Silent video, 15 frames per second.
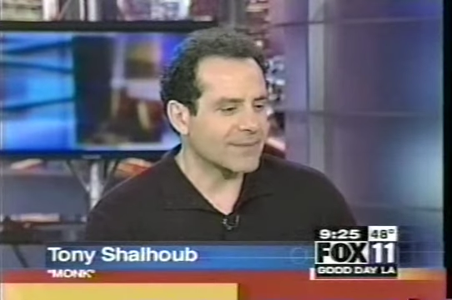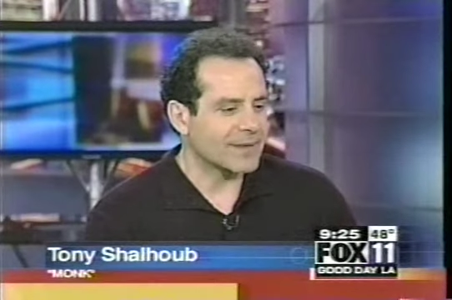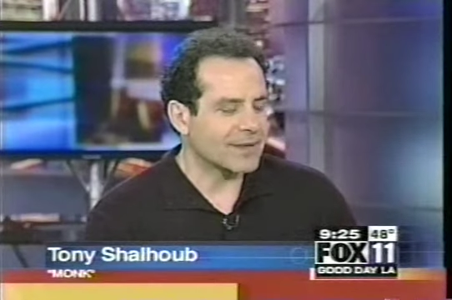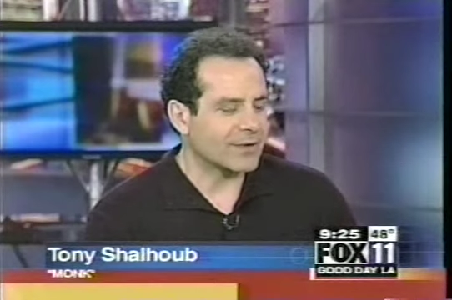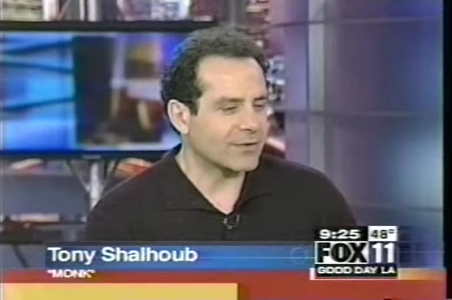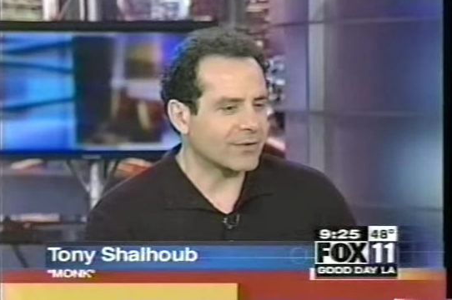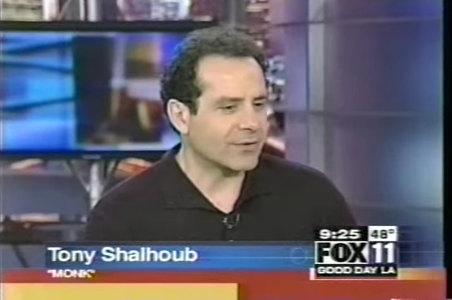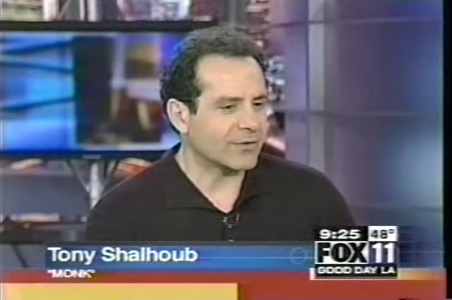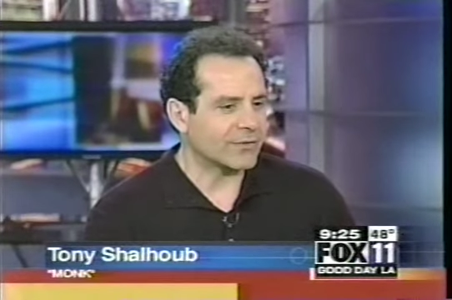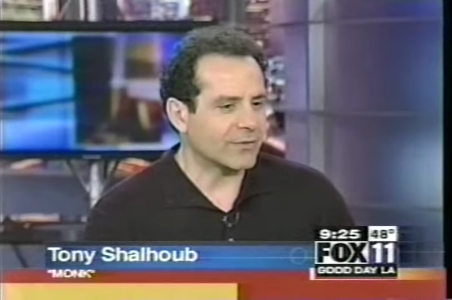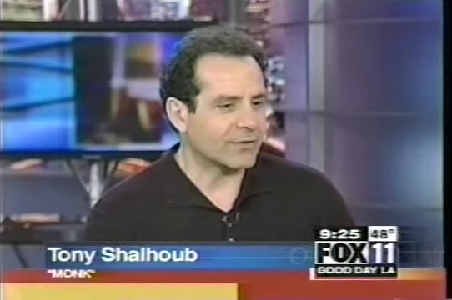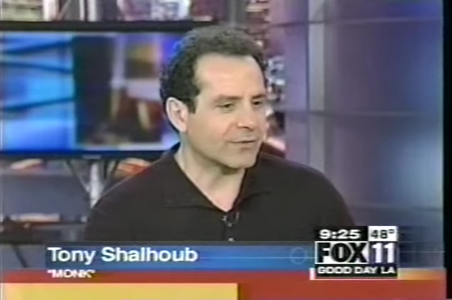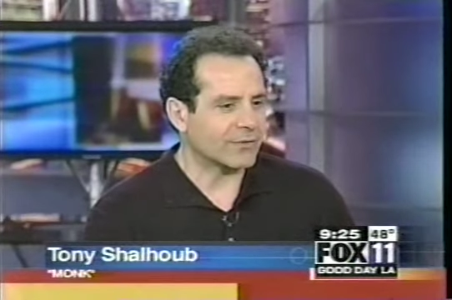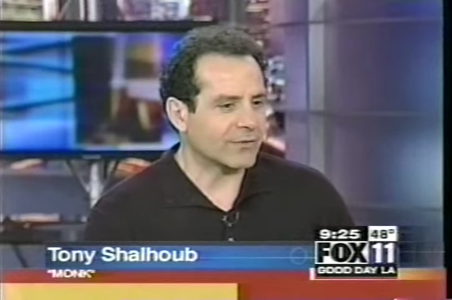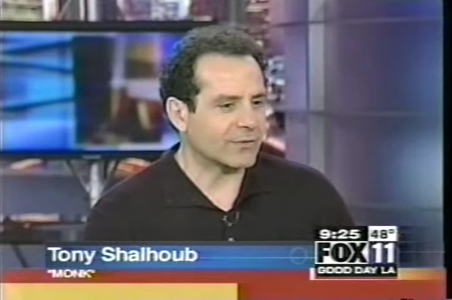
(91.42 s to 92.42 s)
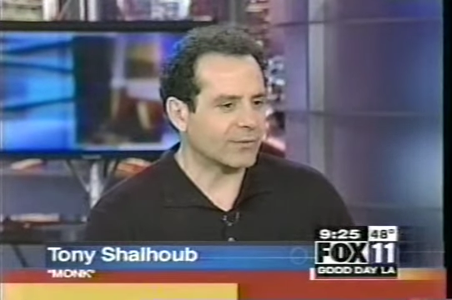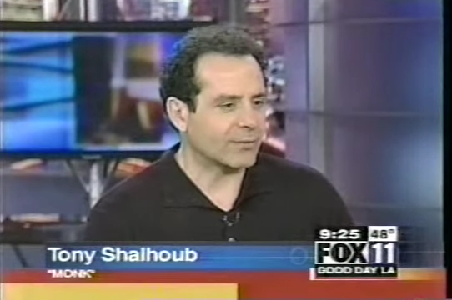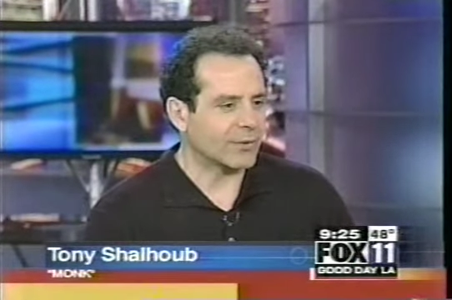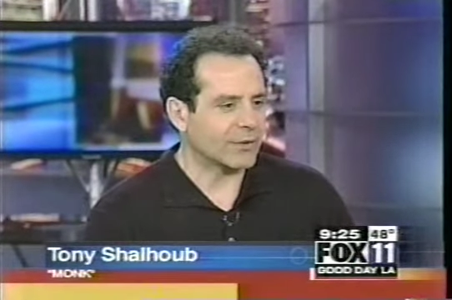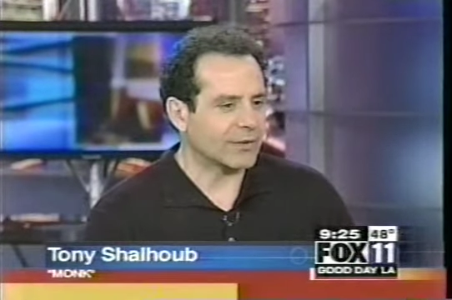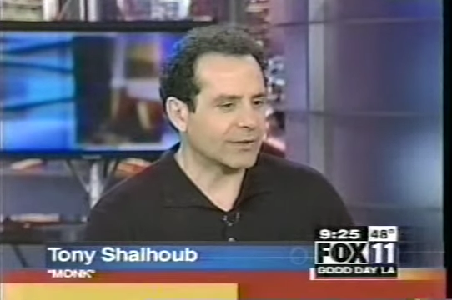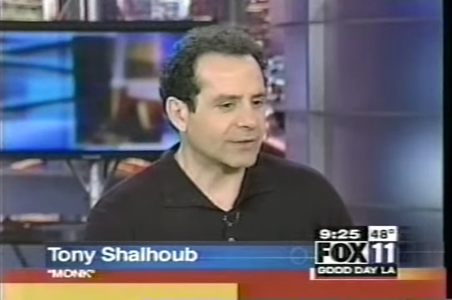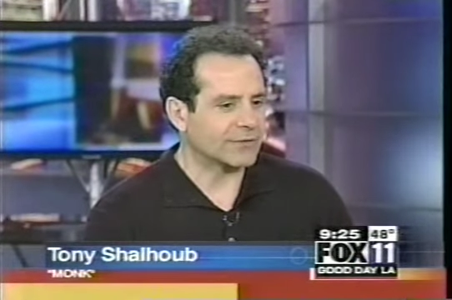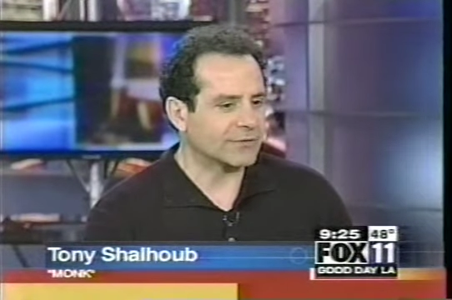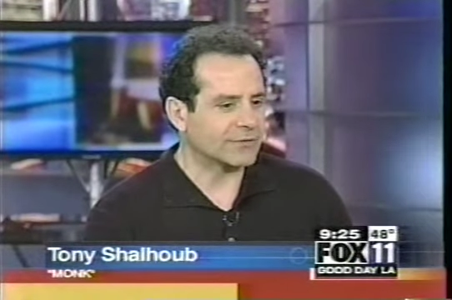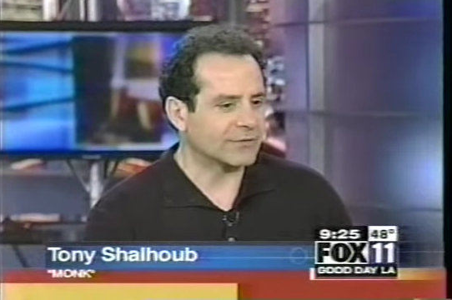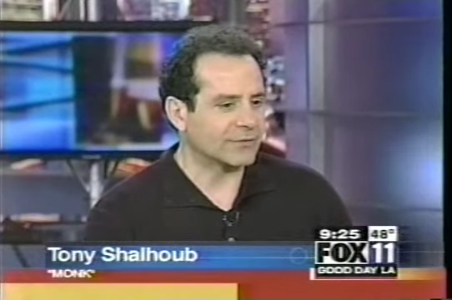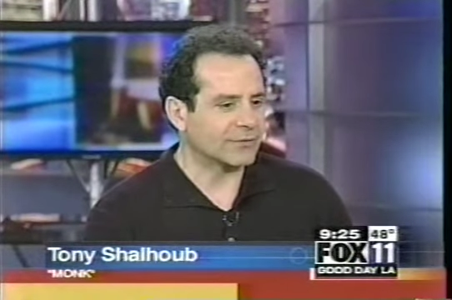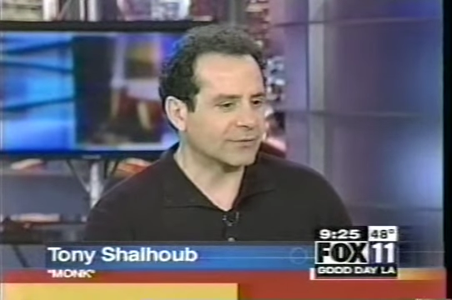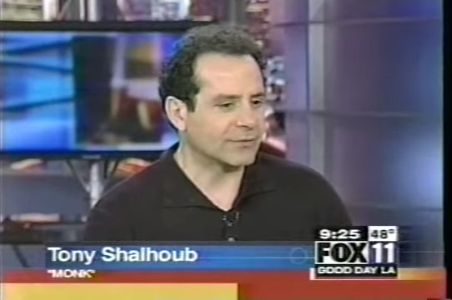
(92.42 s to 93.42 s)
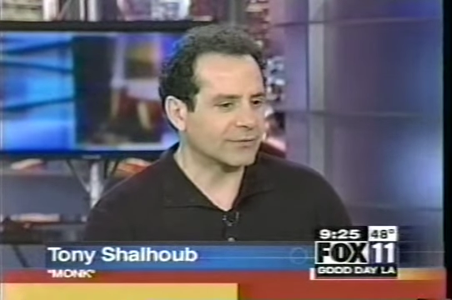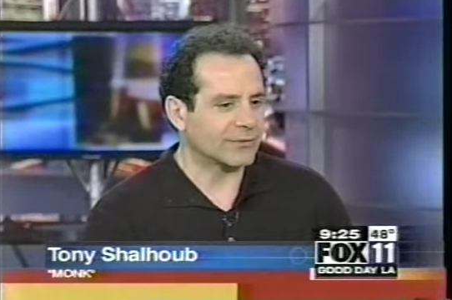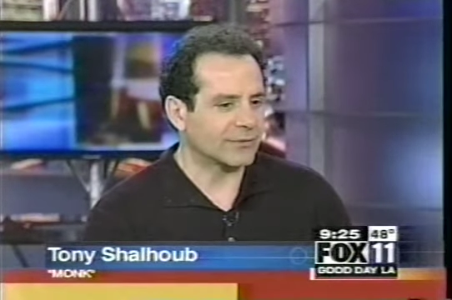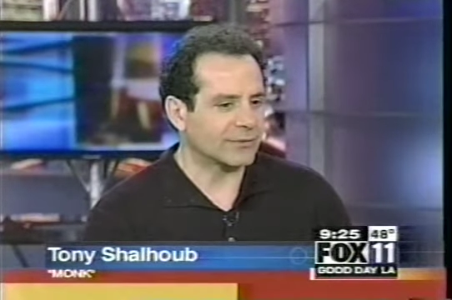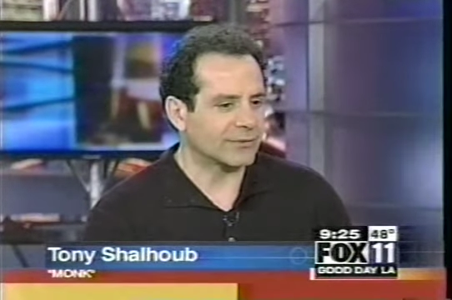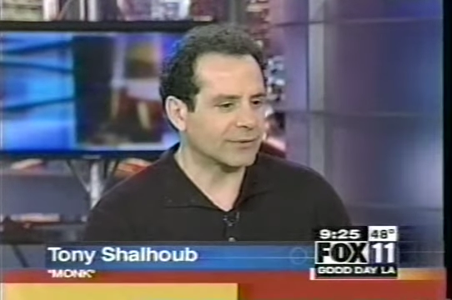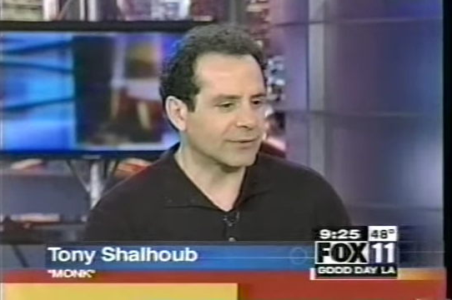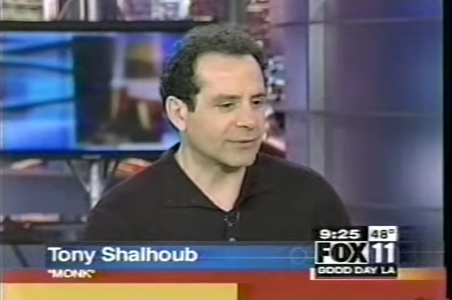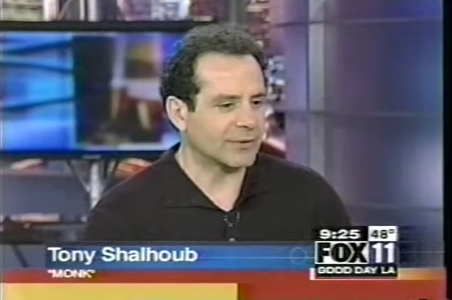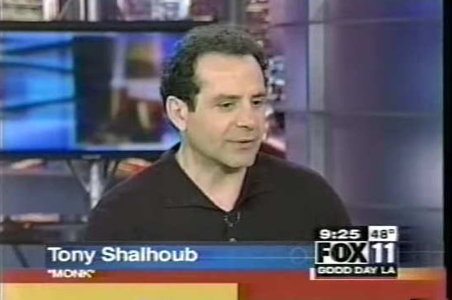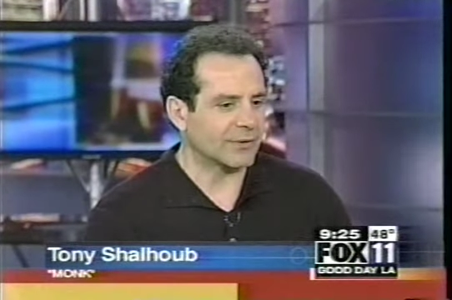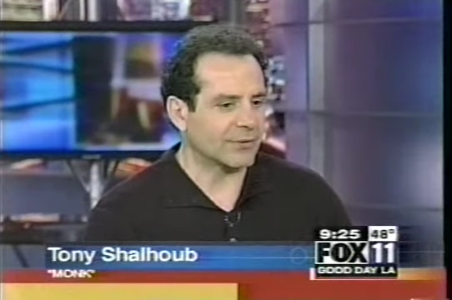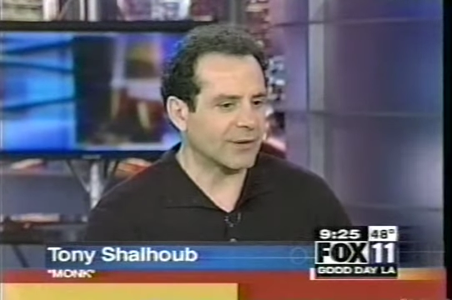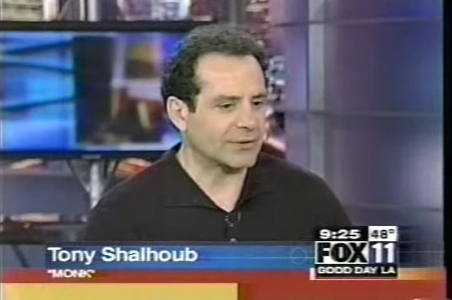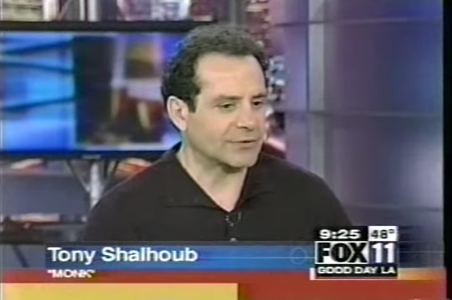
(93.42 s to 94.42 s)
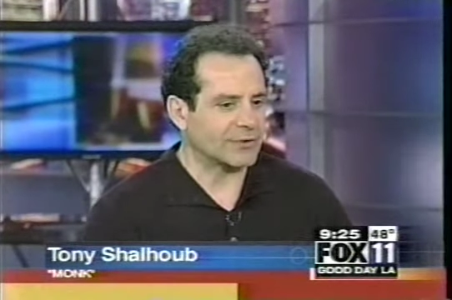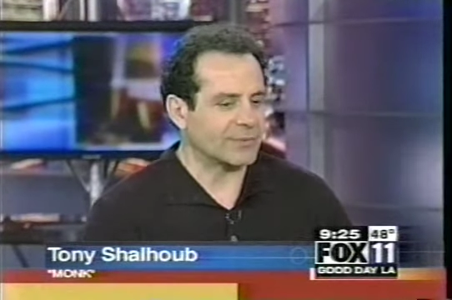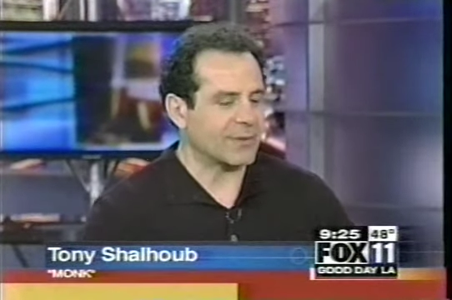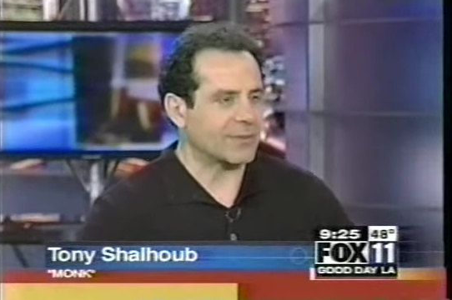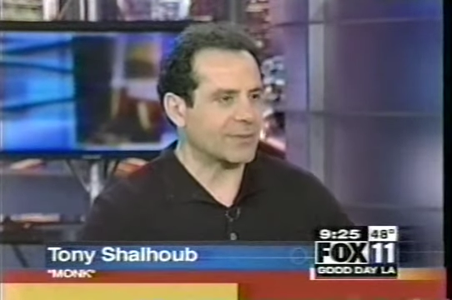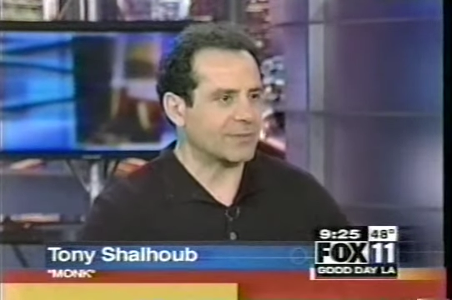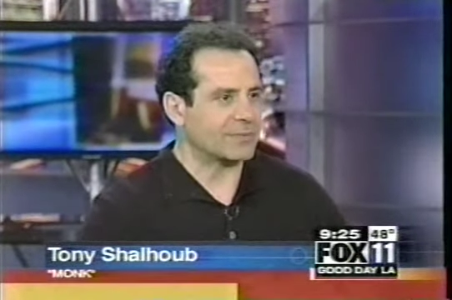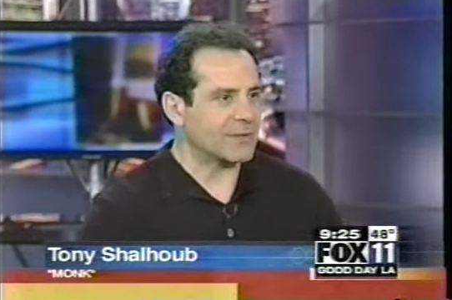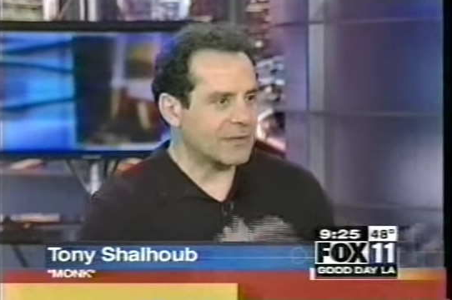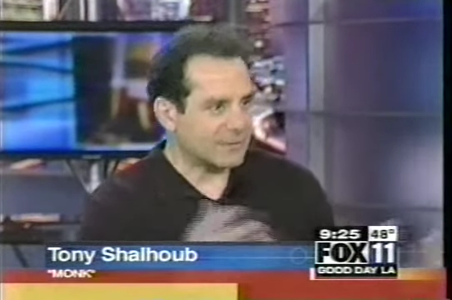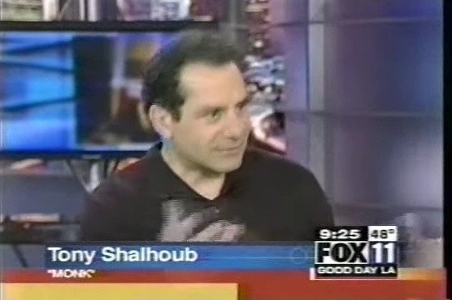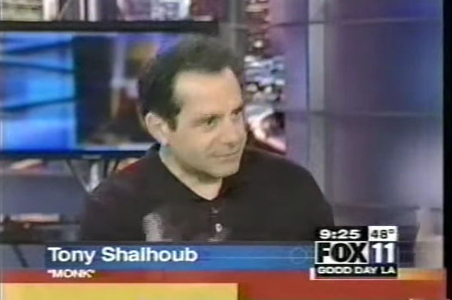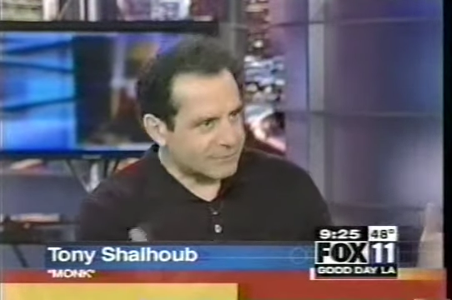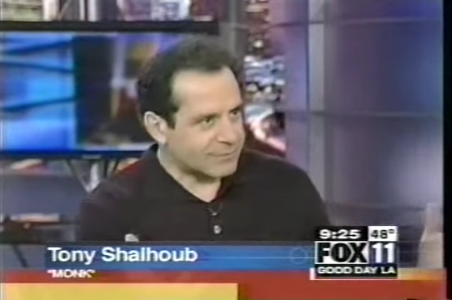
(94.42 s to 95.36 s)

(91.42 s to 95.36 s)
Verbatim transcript: you know, their, their, their willingness to, to, you know, actually maybe meet